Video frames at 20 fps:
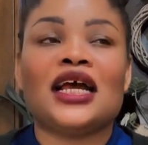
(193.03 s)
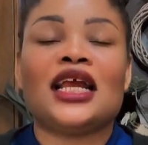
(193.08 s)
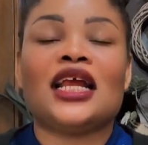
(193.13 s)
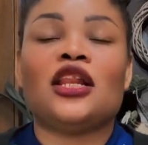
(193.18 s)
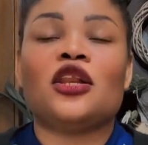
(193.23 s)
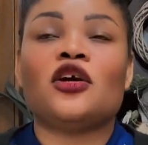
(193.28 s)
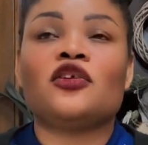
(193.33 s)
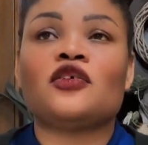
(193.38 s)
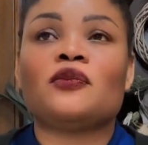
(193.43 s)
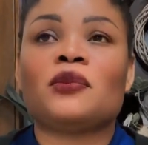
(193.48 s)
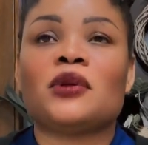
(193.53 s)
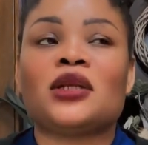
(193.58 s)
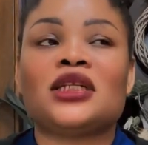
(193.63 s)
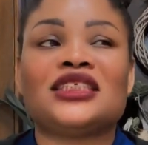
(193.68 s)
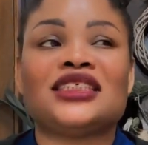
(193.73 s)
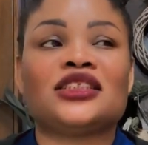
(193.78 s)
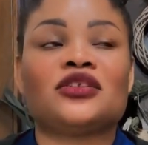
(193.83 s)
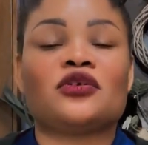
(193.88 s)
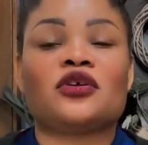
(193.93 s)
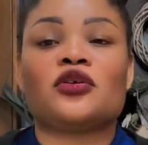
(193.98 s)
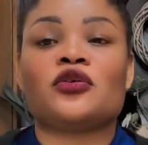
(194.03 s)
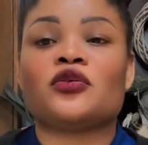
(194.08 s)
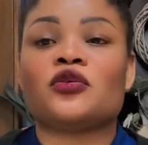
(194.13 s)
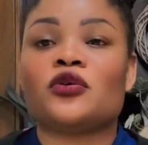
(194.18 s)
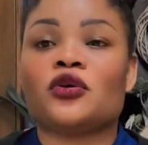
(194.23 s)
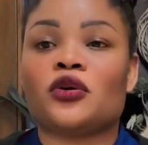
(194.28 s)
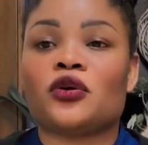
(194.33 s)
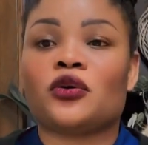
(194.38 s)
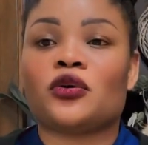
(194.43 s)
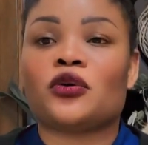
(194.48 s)
A lot of places where you
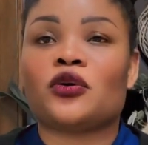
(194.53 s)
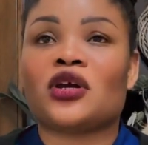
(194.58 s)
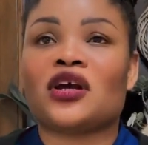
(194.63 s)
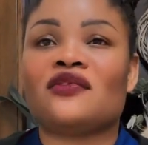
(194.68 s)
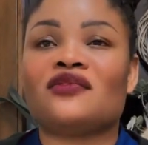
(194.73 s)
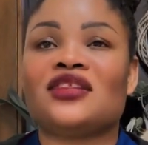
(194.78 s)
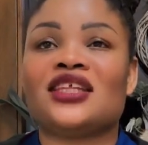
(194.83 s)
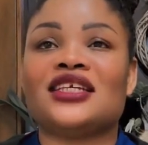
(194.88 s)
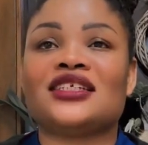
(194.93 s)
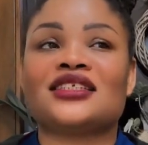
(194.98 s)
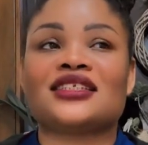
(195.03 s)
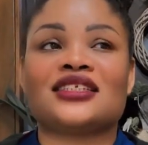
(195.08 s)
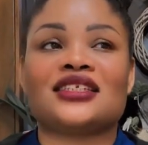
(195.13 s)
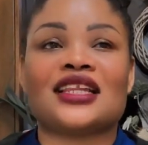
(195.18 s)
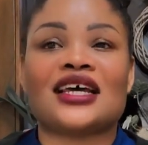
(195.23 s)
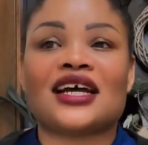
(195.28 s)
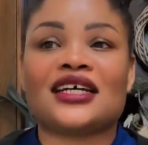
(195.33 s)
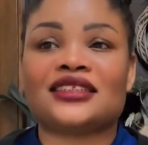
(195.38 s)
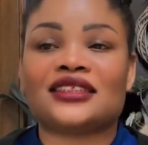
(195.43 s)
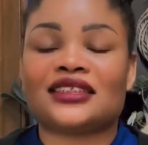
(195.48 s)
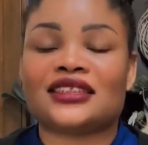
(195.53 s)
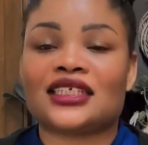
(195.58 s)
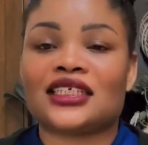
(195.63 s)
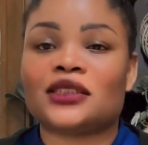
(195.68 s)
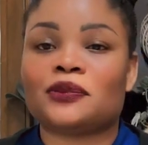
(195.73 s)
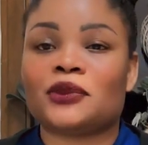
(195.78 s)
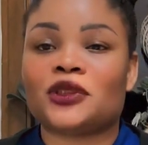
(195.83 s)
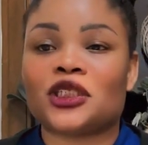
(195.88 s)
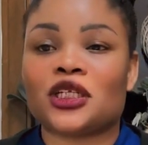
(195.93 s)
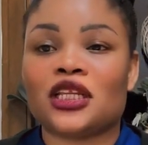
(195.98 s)
go, you have these nurses,
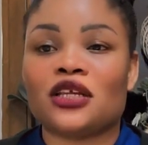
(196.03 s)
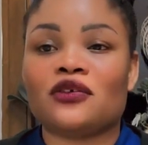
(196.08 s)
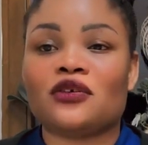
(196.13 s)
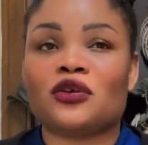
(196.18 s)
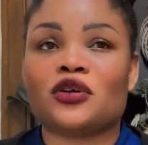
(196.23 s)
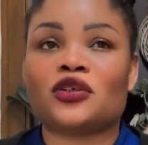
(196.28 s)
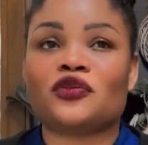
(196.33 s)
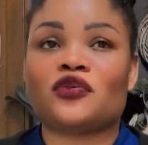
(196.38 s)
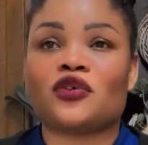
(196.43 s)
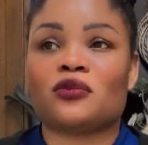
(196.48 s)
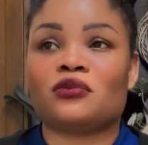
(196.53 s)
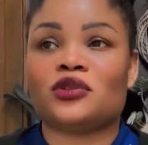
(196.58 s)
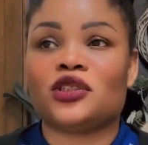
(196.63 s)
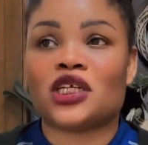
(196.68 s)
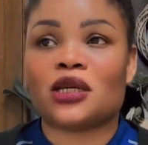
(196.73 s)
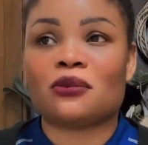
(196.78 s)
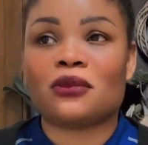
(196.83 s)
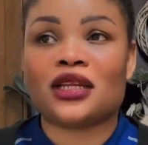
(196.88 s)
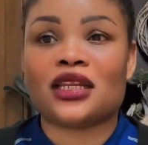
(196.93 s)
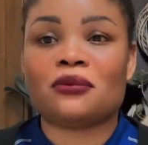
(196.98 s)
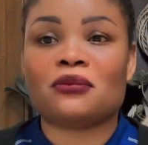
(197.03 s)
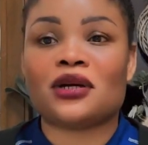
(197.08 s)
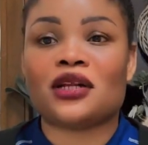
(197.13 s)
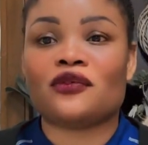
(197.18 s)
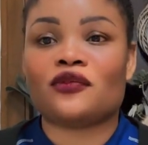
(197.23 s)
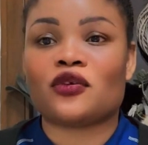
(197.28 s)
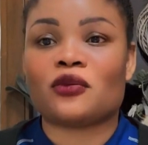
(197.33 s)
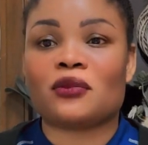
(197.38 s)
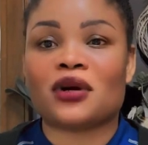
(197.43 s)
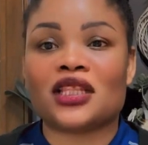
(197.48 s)
especially not from Germany,
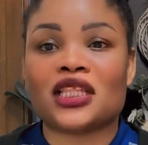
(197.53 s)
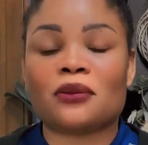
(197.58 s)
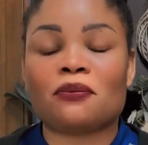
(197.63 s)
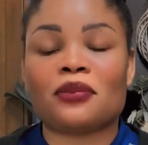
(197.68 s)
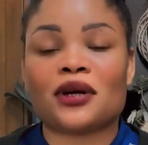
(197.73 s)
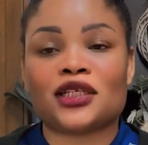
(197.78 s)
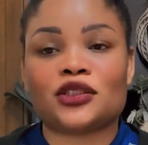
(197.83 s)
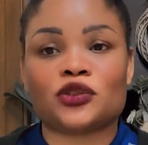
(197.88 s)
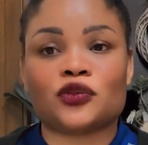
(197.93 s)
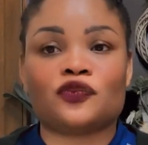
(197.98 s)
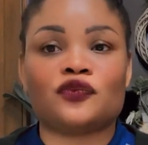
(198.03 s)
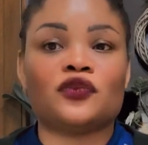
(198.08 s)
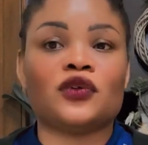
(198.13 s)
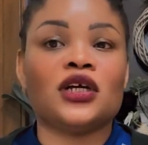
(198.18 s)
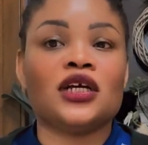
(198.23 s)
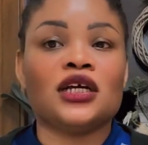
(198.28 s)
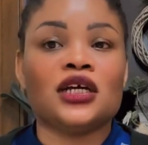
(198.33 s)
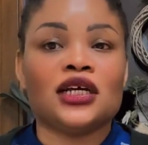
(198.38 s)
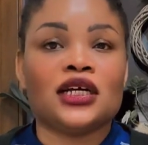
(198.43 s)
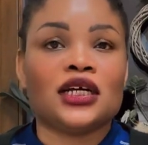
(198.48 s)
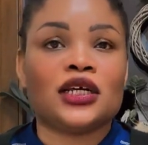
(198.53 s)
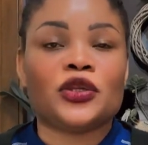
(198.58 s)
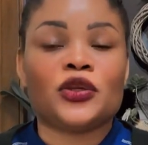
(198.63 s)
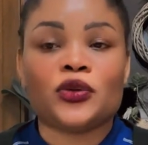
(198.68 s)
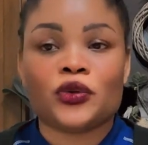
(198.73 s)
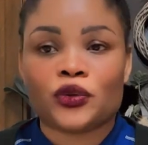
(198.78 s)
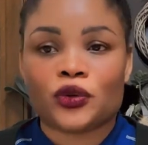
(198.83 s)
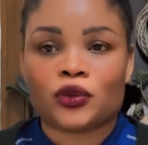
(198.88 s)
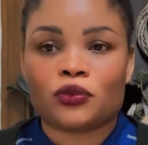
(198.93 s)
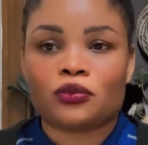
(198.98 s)
but from other parts of
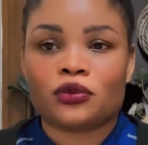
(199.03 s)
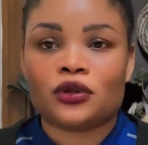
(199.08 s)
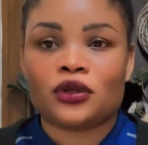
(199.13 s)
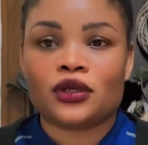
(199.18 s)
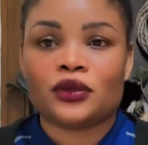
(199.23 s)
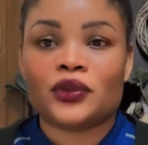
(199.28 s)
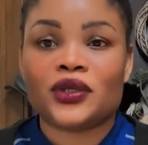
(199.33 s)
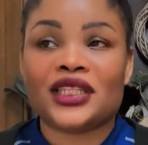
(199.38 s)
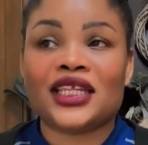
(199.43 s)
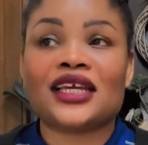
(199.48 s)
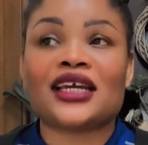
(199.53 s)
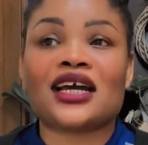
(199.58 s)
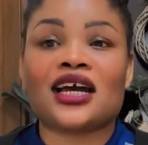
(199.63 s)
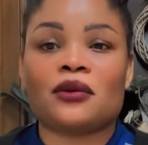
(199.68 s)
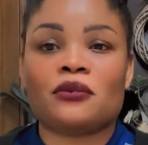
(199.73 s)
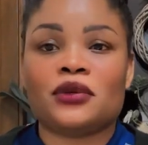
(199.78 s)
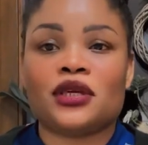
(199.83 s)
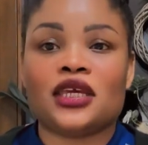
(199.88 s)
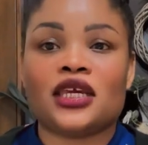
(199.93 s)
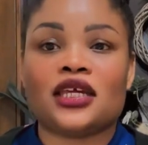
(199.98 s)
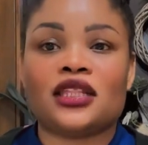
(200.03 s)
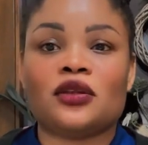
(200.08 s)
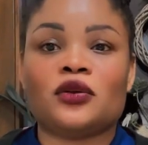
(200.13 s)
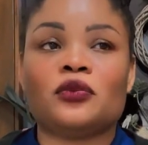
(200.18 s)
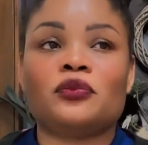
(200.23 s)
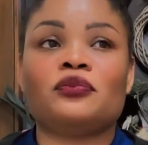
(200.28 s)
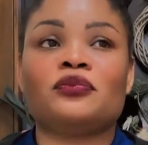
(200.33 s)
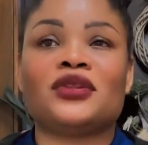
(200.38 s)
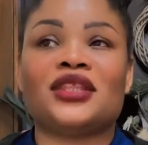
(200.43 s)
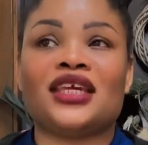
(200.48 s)
Europe. When they come here, they
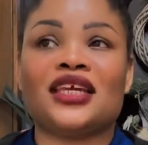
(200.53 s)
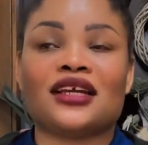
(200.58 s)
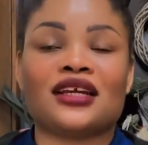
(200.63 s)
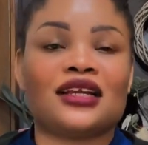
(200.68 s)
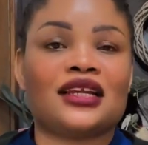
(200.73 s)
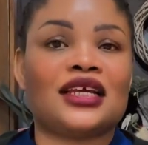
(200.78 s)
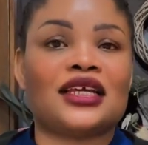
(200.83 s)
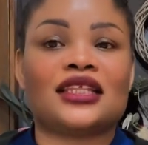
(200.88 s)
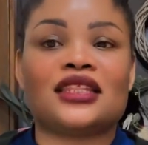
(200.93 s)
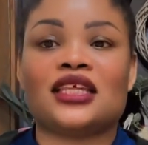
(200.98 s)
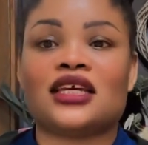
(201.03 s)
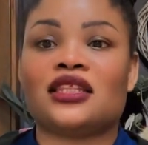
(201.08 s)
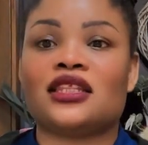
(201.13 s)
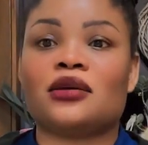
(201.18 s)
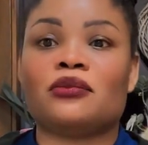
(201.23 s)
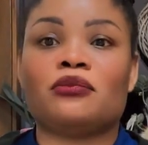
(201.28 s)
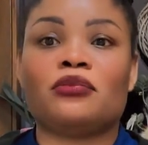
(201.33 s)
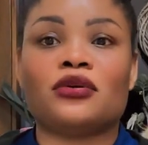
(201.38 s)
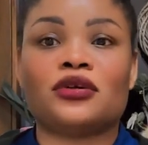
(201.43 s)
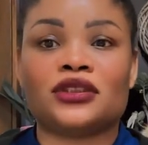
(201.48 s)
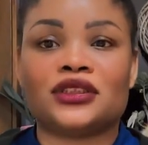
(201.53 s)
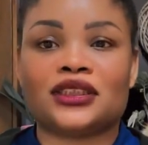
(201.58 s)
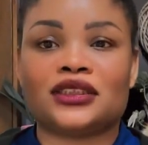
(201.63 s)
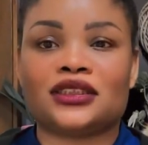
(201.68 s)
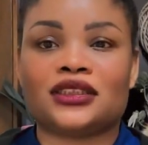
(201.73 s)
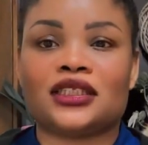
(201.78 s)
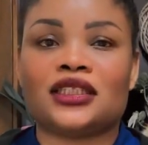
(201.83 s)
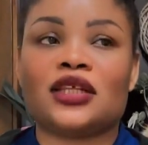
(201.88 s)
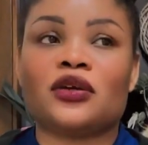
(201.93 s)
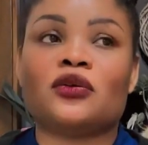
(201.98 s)
think like they're the
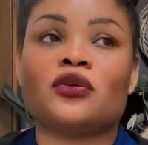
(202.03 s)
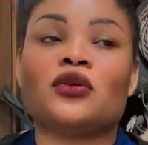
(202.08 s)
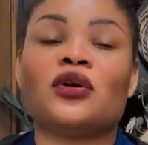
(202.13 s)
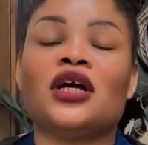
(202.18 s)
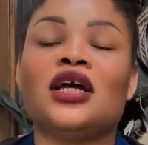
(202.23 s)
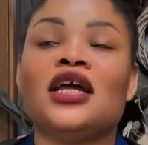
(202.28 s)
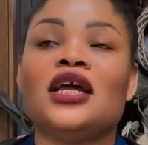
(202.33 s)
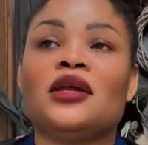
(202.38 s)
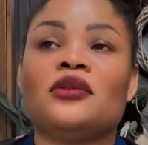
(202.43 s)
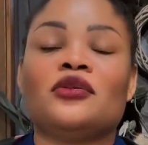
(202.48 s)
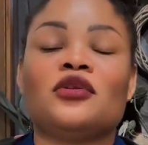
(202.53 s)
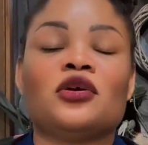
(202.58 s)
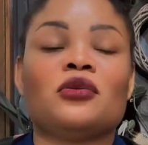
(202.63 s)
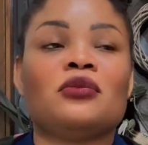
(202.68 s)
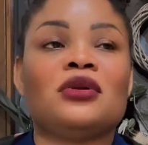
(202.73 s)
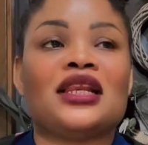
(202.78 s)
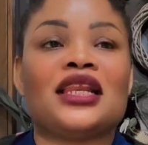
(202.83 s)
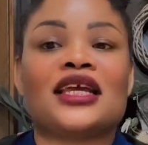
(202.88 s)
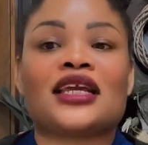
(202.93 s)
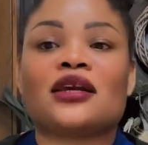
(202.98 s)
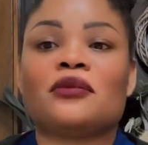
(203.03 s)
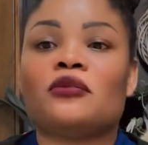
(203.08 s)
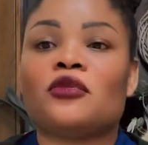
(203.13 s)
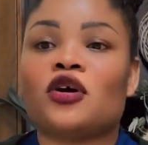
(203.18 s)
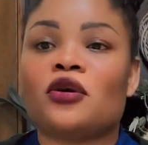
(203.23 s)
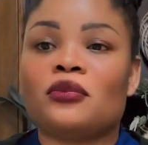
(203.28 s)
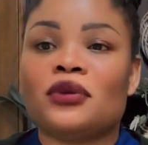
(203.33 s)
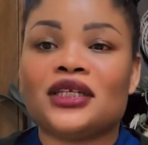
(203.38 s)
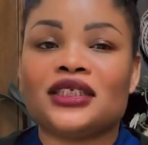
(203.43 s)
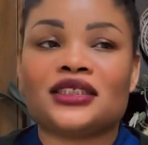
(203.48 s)
bosses, and they'll be like
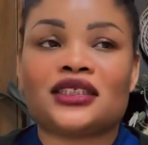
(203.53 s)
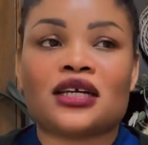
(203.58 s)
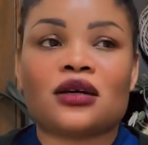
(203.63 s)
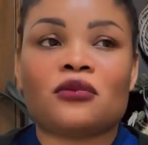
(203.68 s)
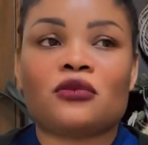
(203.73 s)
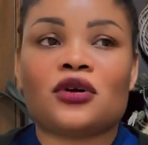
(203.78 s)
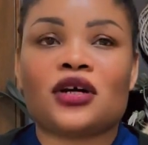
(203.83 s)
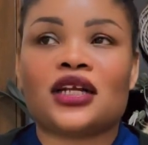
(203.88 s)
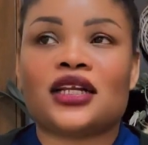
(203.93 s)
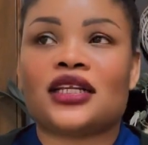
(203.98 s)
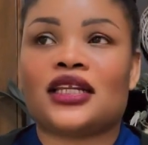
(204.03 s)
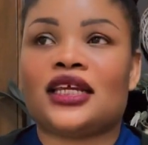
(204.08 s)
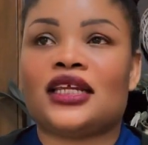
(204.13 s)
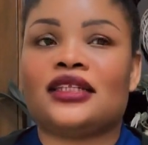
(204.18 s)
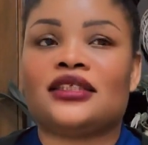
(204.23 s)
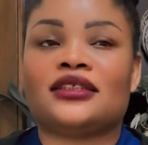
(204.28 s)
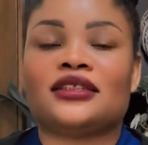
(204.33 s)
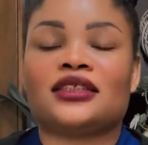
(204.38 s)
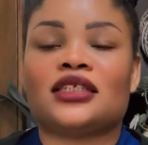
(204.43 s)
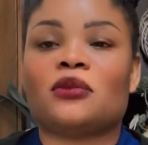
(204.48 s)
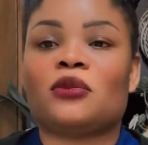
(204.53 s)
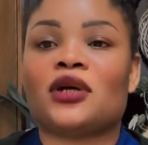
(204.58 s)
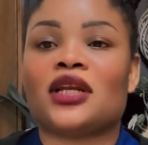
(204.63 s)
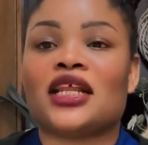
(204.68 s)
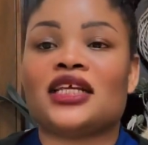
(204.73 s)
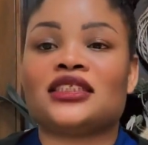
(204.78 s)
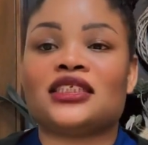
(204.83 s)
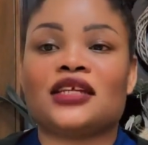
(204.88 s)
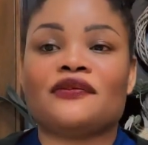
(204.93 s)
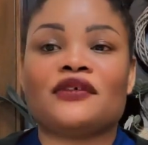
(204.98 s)
mobbing someone, and someone
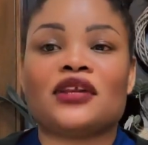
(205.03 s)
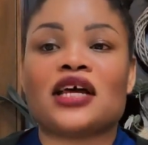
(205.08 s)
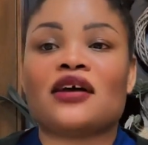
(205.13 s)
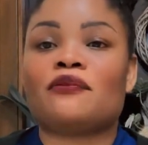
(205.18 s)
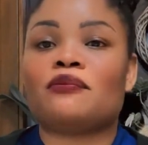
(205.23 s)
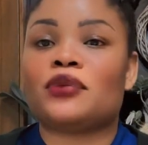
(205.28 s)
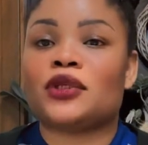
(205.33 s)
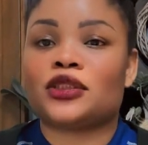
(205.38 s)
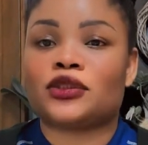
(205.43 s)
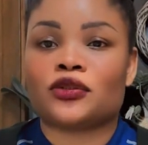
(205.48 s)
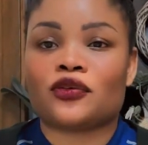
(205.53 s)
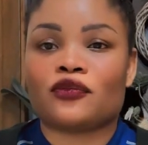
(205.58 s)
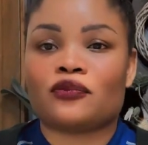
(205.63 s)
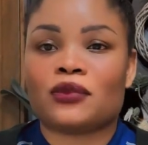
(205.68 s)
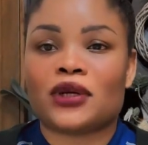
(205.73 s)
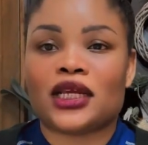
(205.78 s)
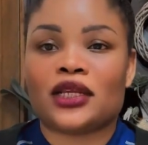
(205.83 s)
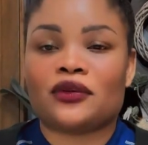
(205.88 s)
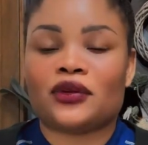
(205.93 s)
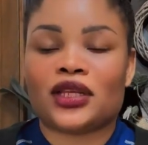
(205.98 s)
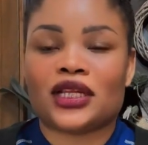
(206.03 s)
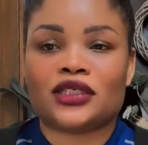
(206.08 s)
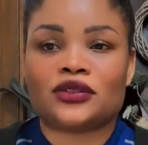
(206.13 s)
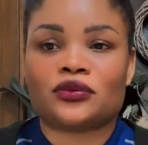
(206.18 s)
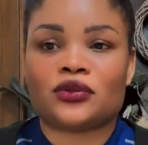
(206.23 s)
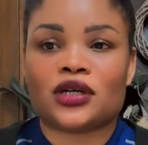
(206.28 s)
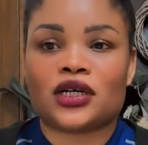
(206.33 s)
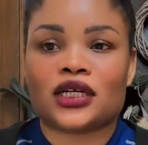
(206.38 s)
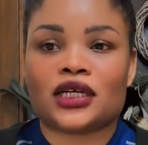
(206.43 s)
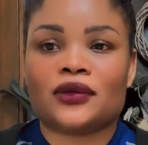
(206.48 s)
doesn't even have peace of mind when
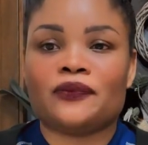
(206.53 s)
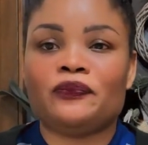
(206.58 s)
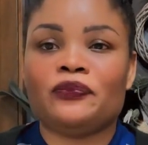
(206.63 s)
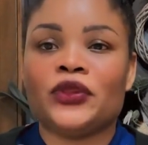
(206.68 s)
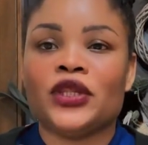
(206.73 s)
at work.